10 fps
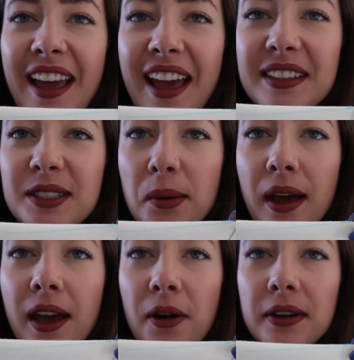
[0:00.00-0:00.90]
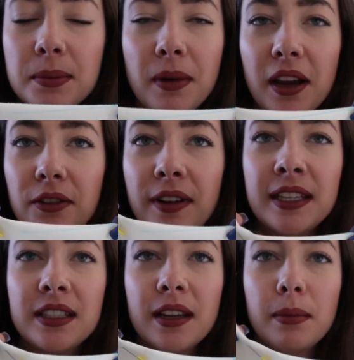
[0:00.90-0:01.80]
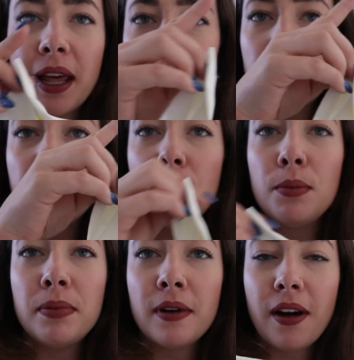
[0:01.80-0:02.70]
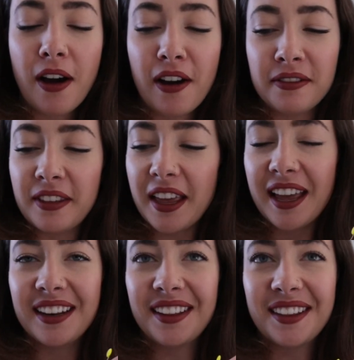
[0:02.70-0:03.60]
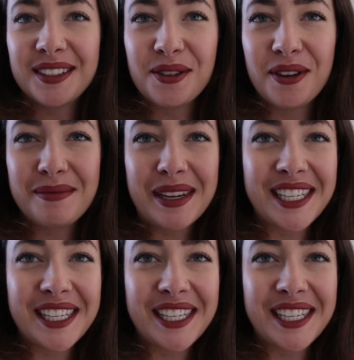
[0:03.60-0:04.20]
And so I always mark right to like bloop off the end of the sewing